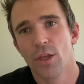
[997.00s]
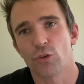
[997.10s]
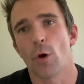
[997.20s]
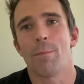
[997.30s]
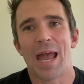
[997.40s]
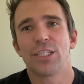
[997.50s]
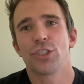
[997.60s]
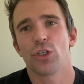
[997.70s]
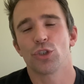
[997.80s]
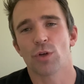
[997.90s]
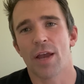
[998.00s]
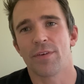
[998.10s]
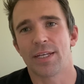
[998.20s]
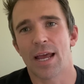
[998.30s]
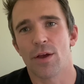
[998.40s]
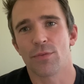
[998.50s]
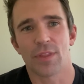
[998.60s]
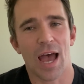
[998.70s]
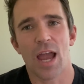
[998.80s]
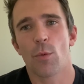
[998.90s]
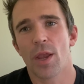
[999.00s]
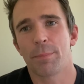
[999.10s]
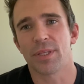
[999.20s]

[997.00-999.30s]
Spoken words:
So imagine you're driving down the highway,